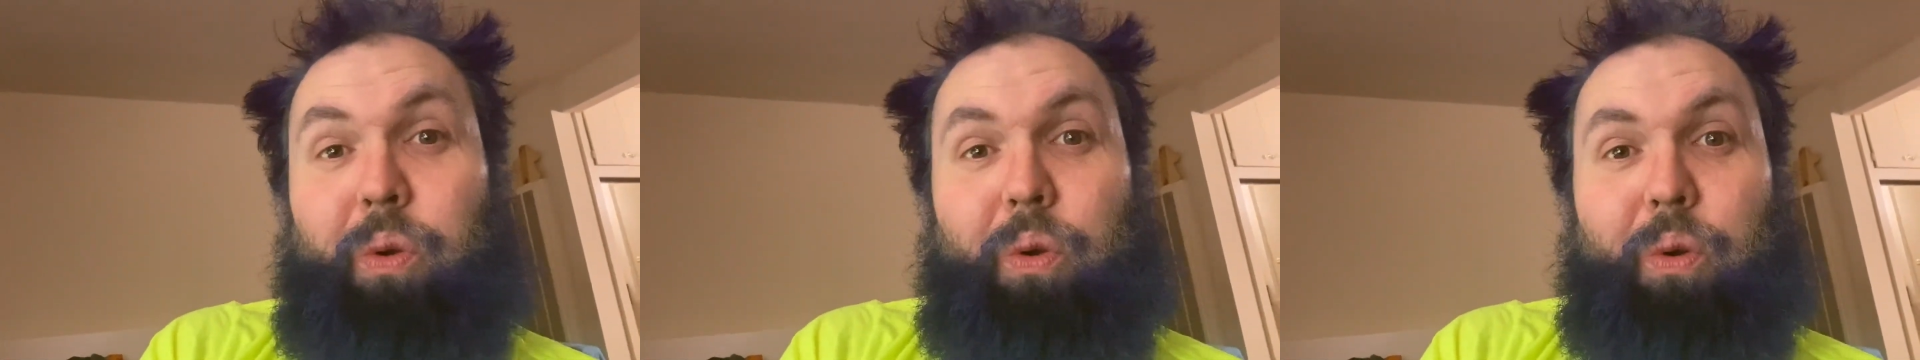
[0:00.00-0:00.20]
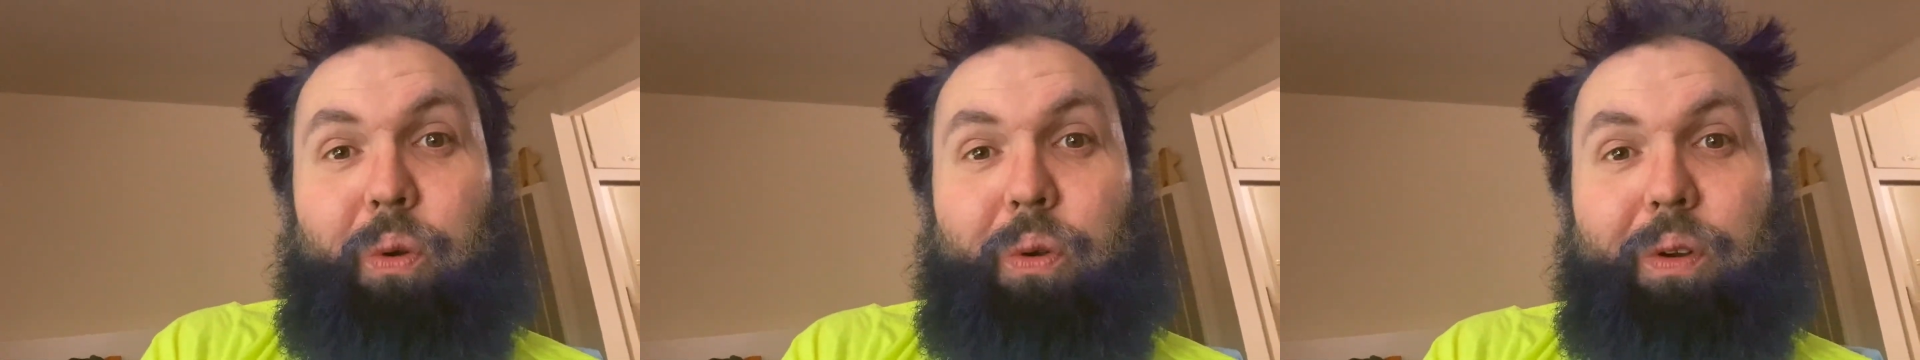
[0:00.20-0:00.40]

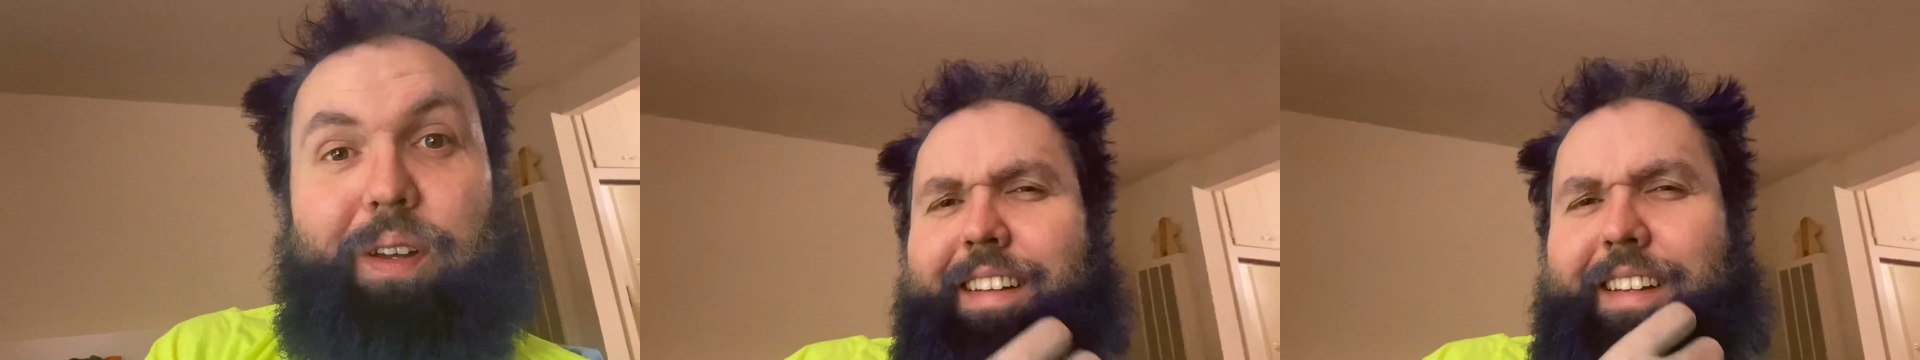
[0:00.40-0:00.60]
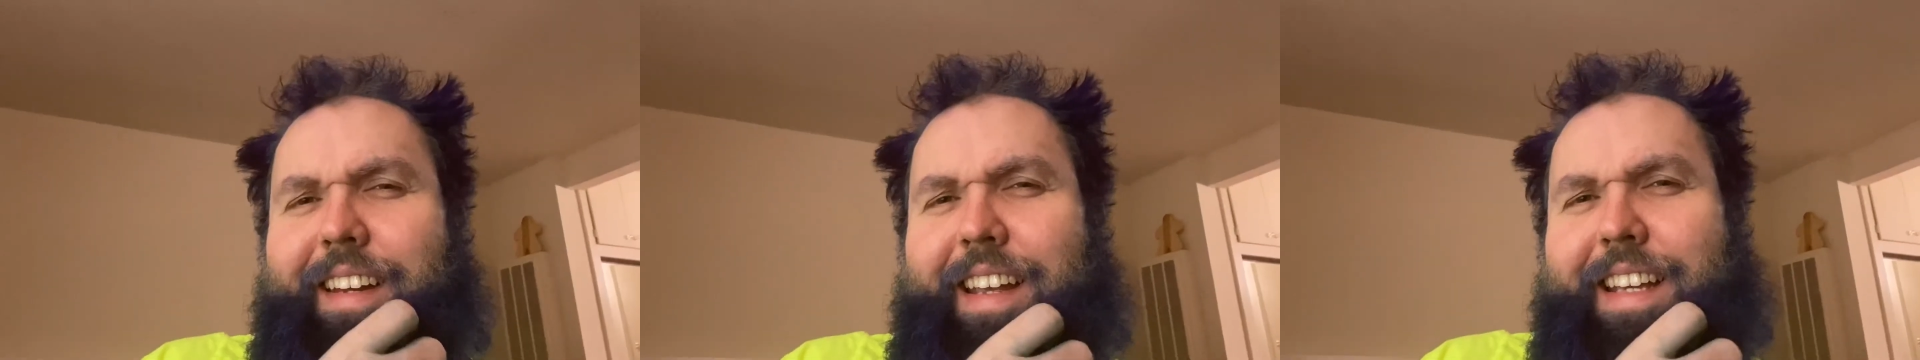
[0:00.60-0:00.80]
Whew,
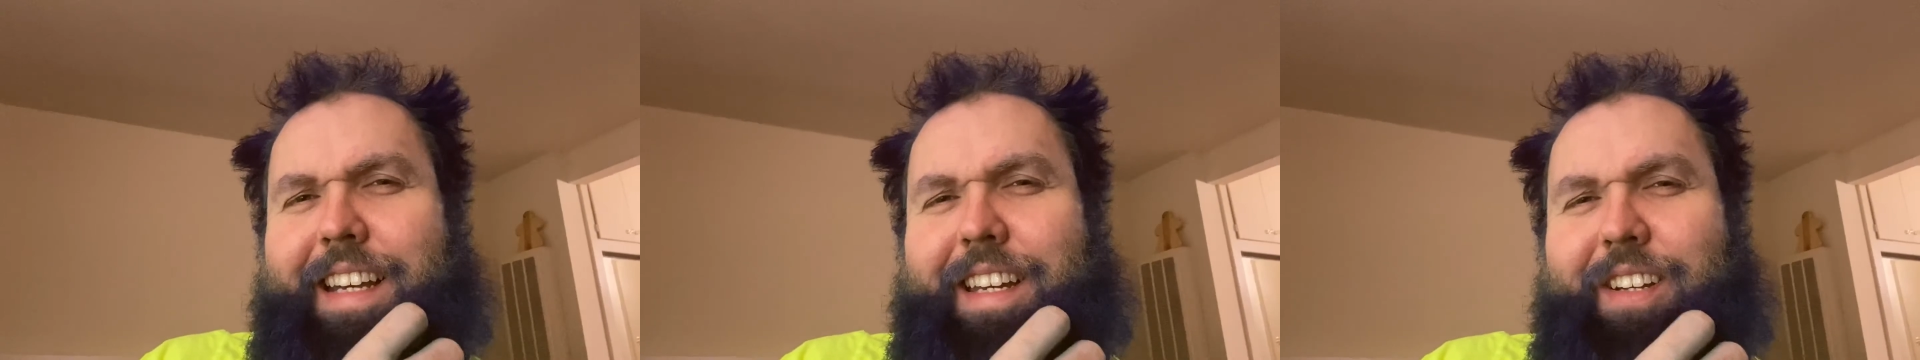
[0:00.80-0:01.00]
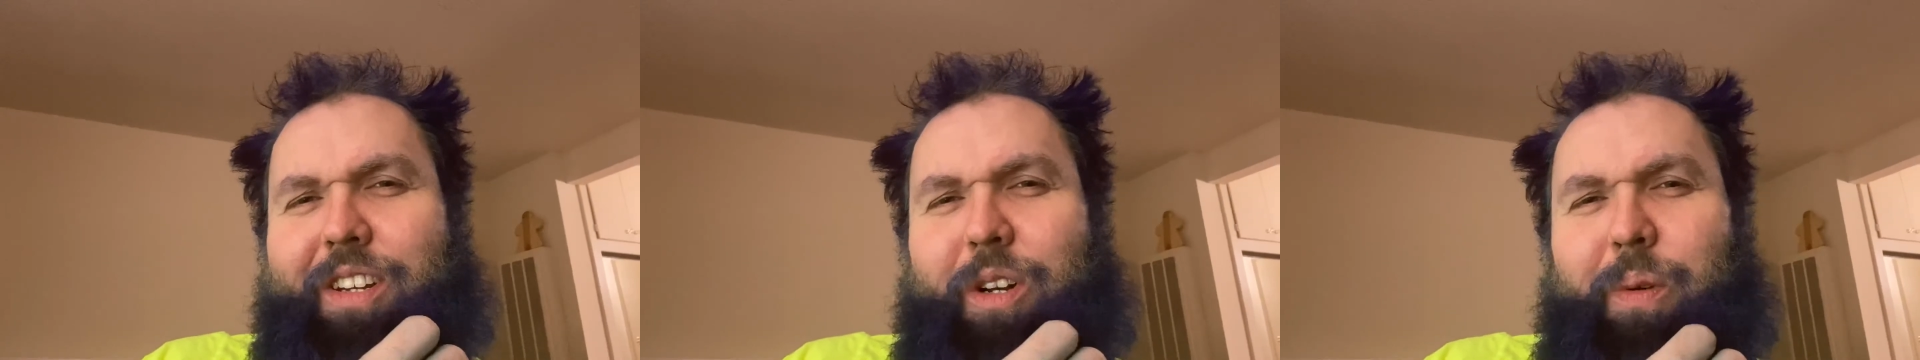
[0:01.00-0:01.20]
today
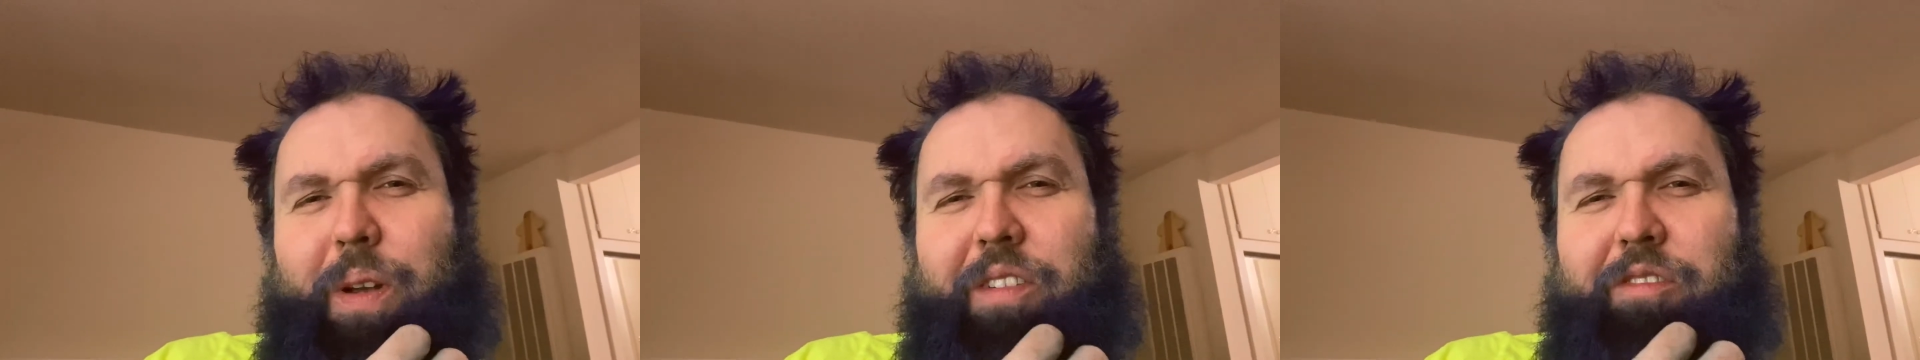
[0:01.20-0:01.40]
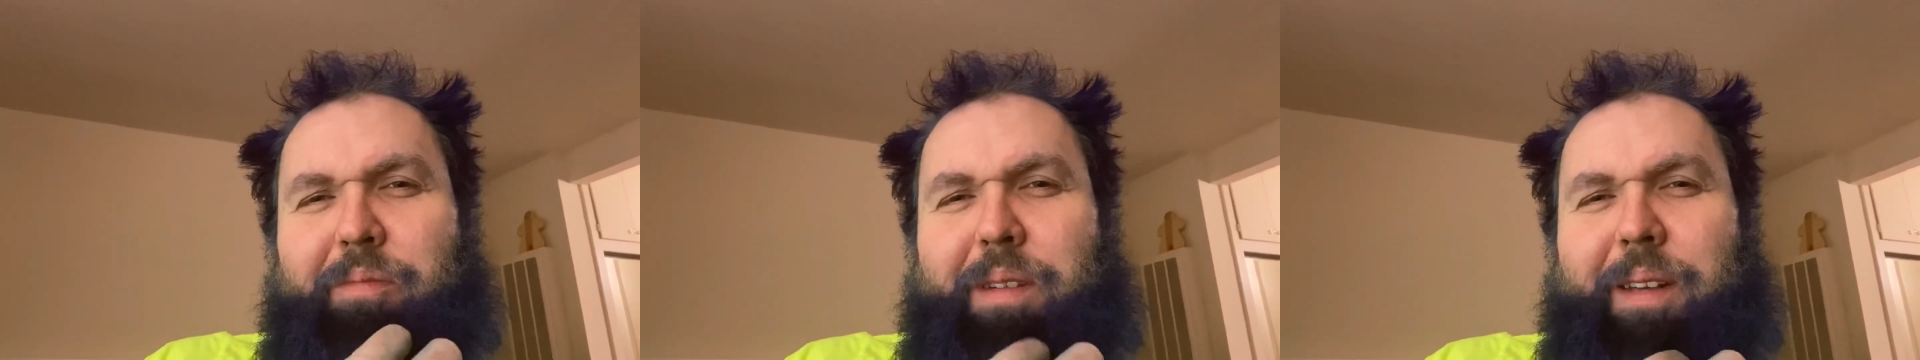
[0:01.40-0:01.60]
kind of got
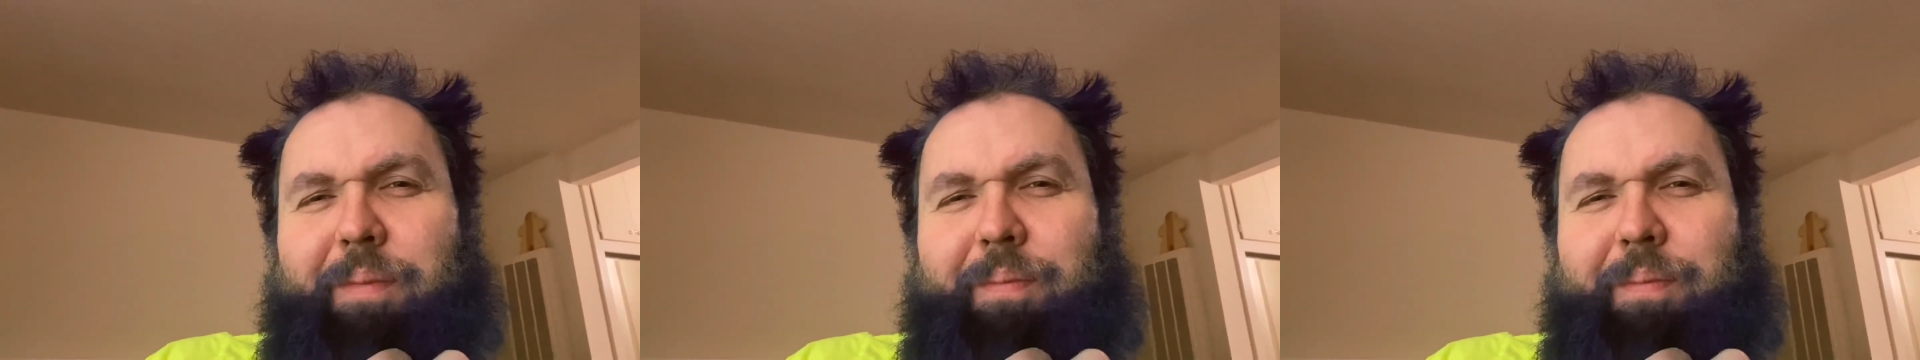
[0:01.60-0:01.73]
away from me.